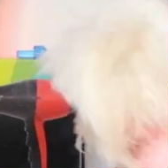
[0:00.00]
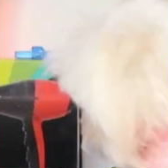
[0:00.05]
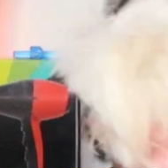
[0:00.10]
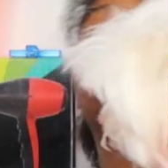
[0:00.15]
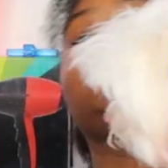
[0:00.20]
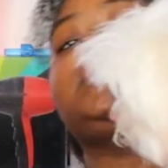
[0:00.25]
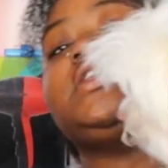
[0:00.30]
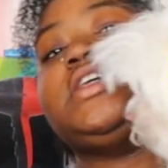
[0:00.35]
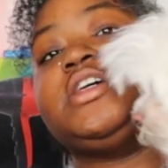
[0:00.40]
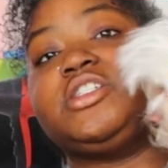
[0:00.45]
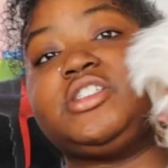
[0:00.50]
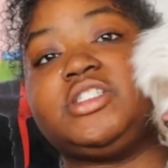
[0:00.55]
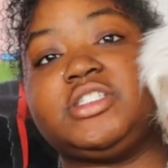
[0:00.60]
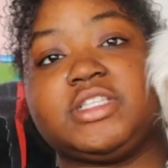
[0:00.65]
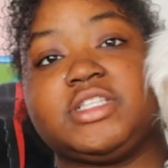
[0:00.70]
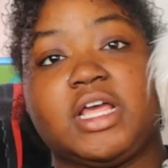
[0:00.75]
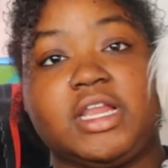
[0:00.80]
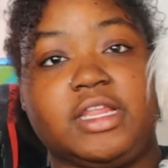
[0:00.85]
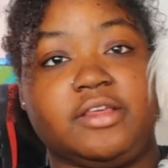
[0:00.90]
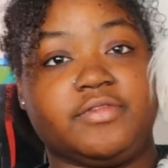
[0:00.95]
you can tell
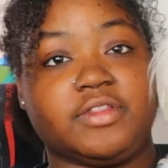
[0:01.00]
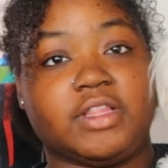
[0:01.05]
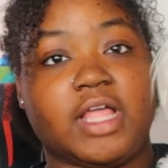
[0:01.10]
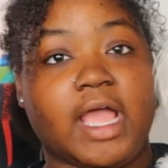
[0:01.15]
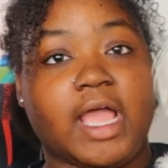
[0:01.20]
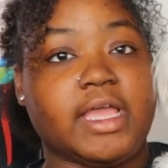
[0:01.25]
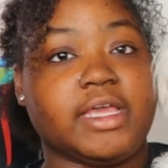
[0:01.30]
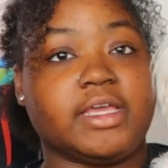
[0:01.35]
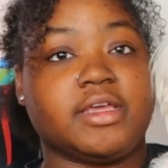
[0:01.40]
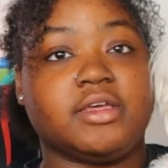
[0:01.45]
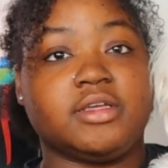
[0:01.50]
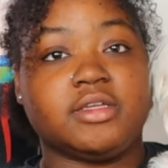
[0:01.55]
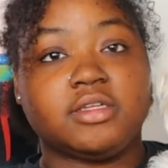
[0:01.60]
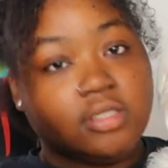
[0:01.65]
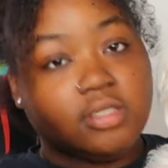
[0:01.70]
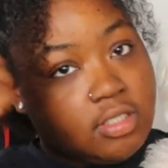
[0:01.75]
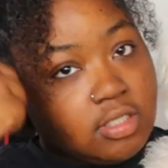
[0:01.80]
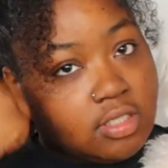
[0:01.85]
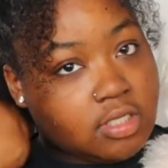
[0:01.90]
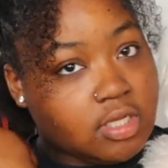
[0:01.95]
she's not even like
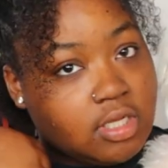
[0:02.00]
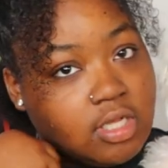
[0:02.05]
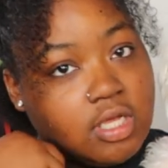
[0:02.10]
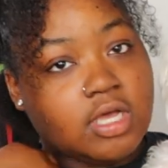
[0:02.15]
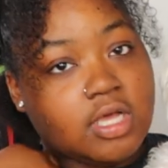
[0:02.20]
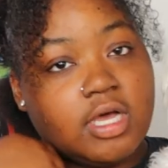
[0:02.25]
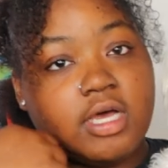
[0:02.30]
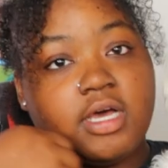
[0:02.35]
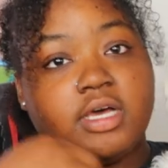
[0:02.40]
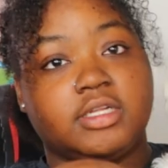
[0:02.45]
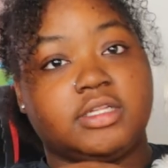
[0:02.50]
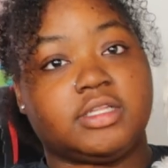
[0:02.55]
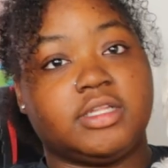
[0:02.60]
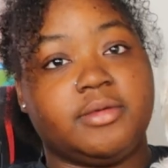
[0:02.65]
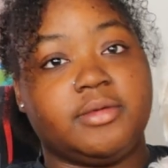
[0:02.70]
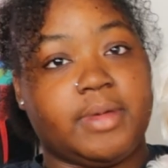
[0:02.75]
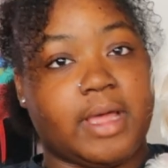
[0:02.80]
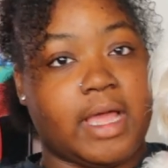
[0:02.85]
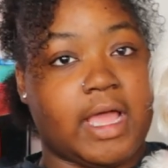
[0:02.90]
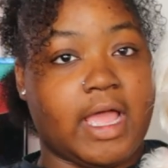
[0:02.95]

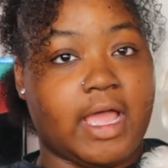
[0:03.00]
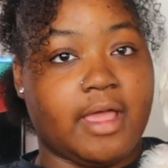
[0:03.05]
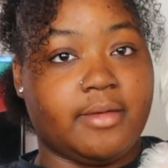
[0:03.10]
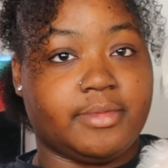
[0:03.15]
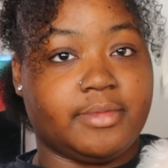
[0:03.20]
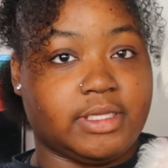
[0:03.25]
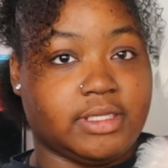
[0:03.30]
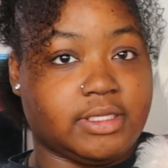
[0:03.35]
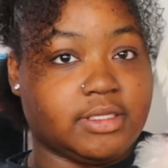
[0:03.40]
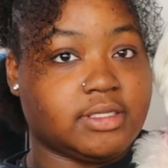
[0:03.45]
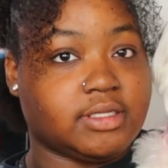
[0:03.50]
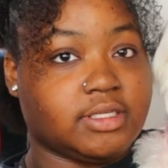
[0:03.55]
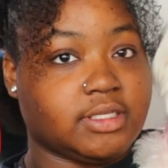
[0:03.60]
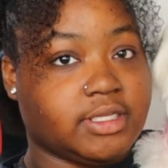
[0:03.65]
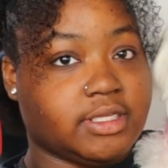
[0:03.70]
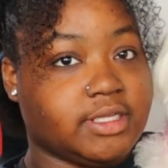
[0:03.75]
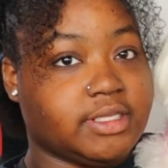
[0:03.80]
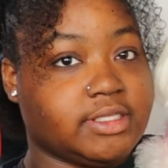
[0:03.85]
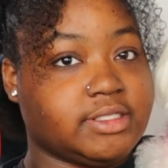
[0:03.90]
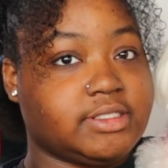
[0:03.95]
huddling behind me
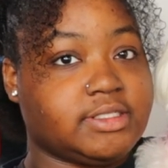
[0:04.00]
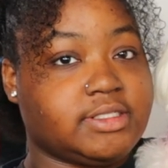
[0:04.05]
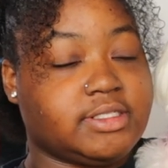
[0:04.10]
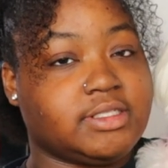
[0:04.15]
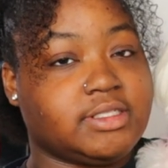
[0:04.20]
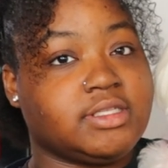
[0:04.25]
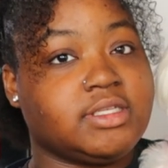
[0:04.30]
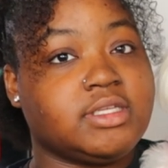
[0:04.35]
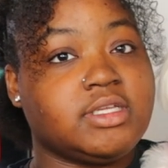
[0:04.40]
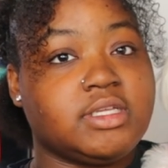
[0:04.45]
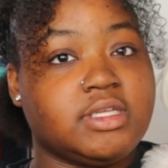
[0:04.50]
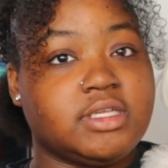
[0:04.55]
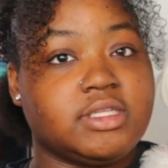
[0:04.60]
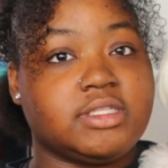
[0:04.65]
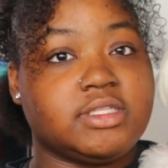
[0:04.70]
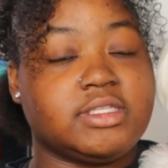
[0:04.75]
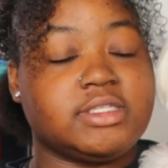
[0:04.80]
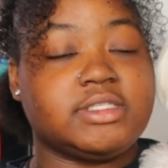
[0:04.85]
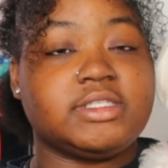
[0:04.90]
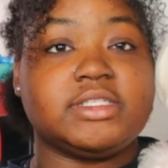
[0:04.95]
because
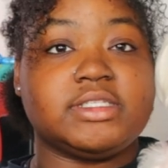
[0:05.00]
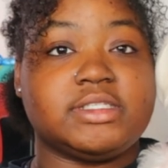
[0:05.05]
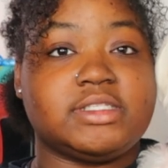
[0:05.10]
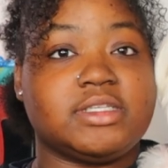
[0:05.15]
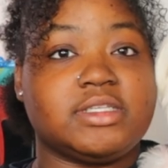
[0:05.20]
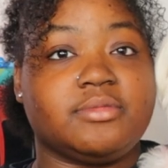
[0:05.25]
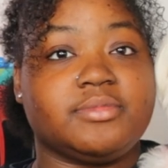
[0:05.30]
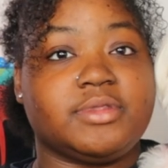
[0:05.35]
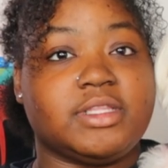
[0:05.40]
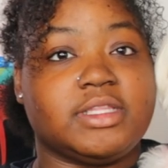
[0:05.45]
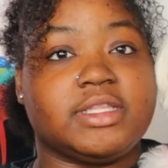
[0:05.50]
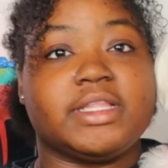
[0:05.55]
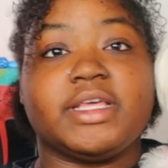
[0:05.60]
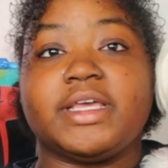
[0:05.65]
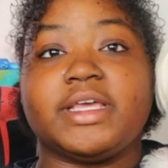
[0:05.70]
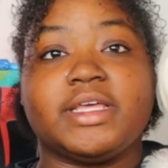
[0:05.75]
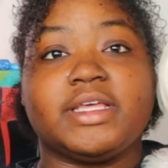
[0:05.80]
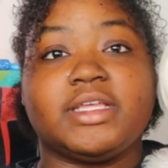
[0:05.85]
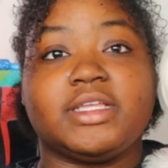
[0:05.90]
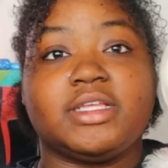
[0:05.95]
this is something
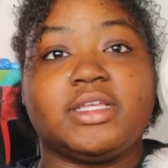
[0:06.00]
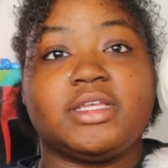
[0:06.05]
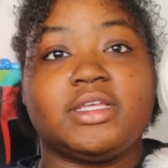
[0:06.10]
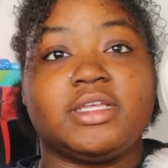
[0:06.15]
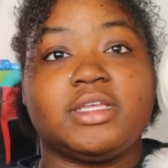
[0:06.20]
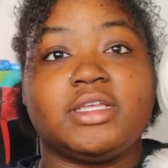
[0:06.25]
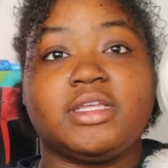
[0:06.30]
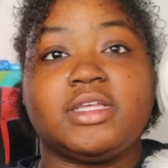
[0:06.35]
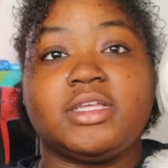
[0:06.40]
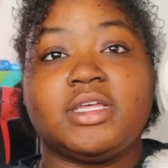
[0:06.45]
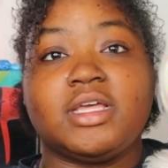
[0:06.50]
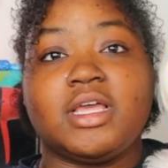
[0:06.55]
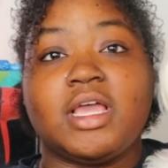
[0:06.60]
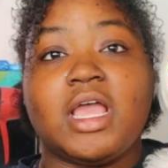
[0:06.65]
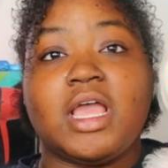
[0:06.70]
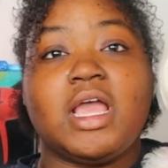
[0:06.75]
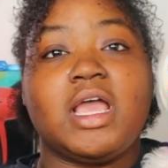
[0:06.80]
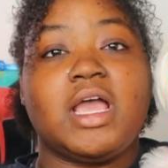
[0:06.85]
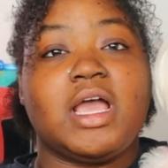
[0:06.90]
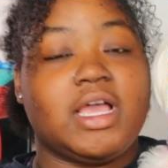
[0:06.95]
that
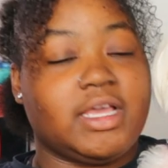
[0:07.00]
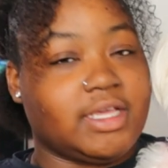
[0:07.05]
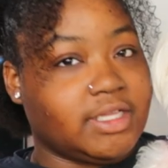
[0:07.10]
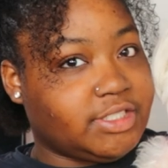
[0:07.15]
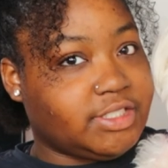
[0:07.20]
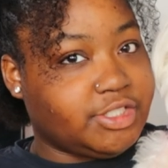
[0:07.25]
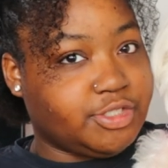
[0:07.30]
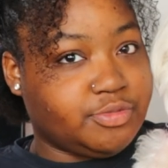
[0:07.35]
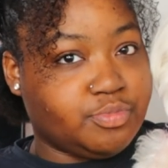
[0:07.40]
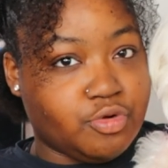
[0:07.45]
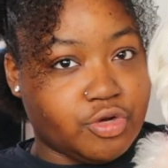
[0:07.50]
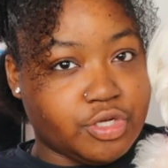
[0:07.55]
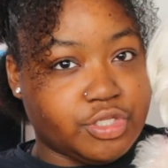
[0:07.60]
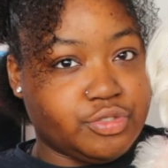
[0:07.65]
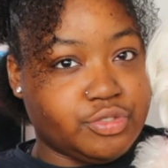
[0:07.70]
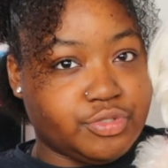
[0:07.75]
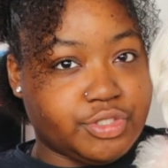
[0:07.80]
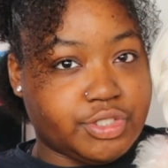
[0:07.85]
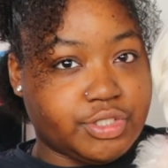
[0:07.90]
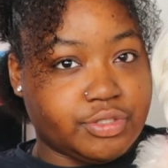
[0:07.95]
I guess she's more
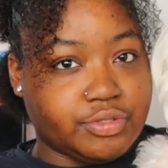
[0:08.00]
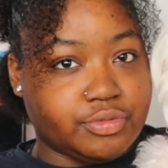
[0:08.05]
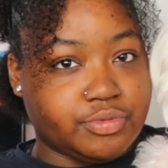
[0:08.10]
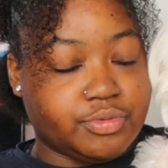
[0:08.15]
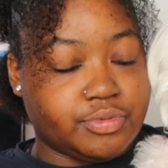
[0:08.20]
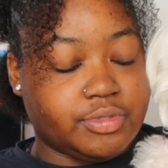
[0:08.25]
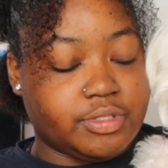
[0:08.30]
used to